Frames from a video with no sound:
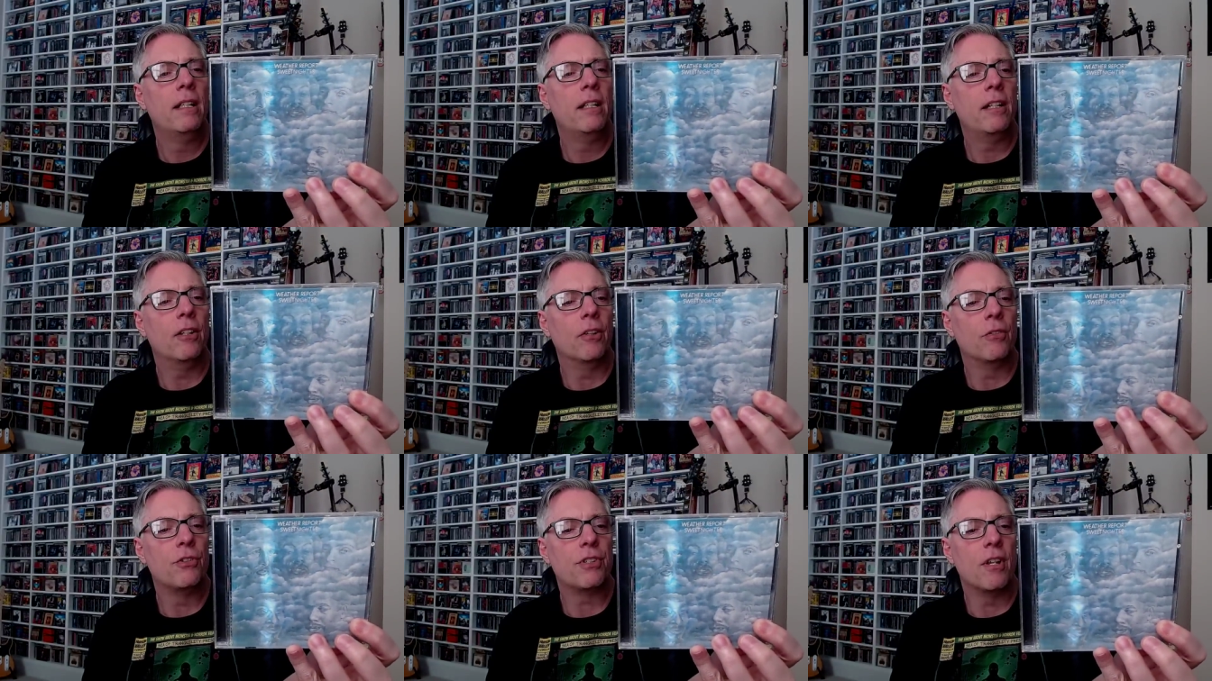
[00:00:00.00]

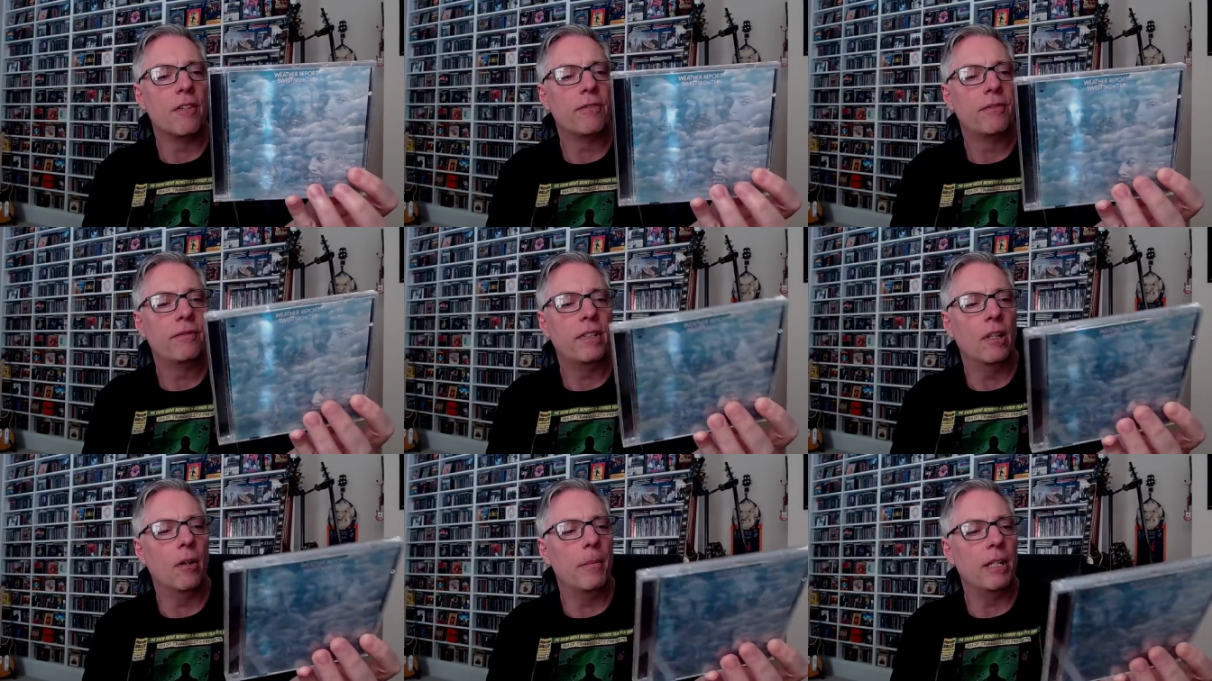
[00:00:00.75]
Killer stuff.
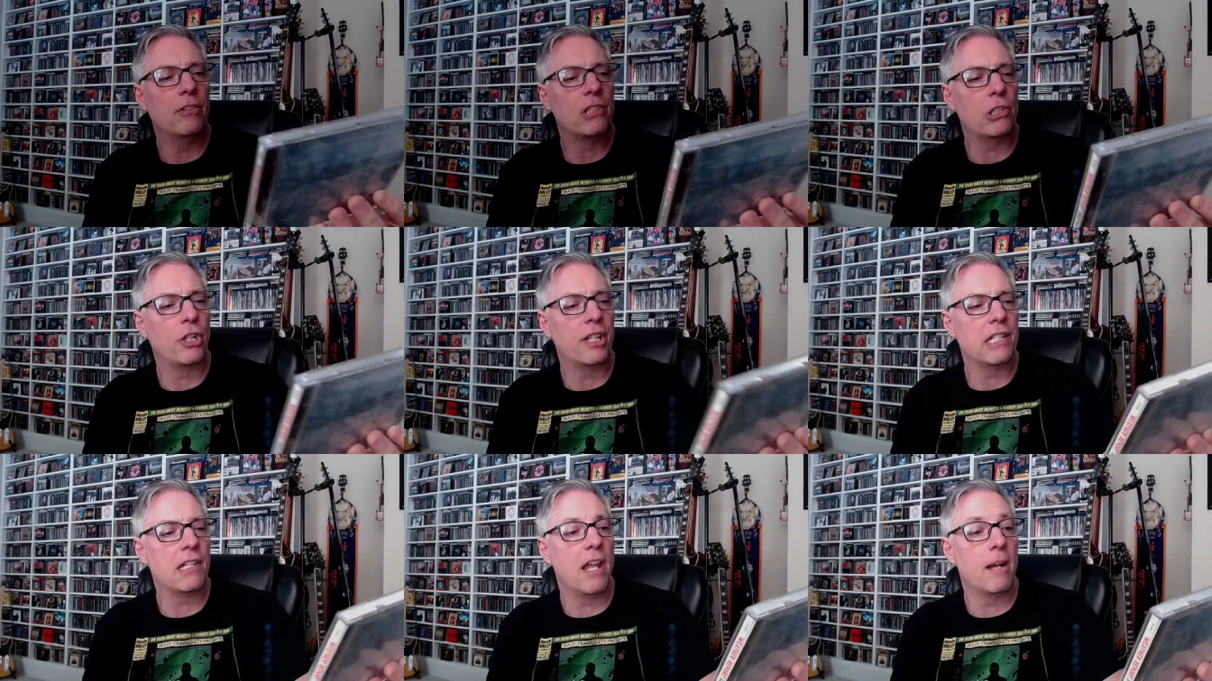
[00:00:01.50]
You know, I mean, just look at
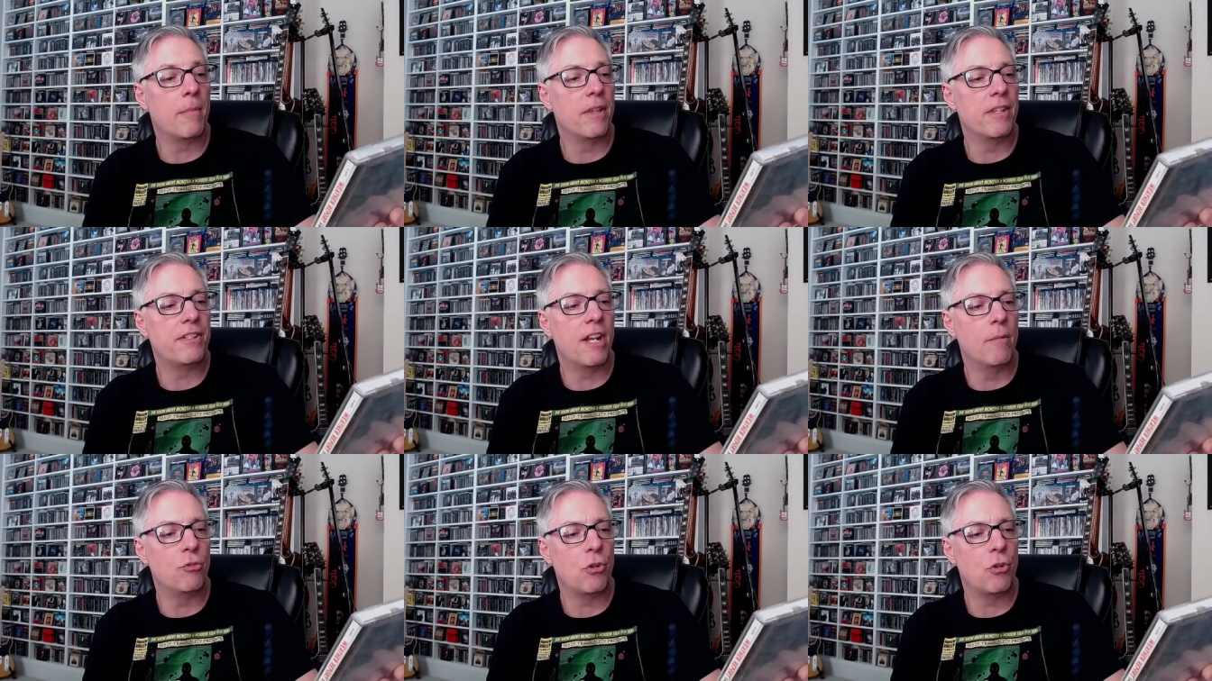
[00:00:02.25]
this lineup on this album.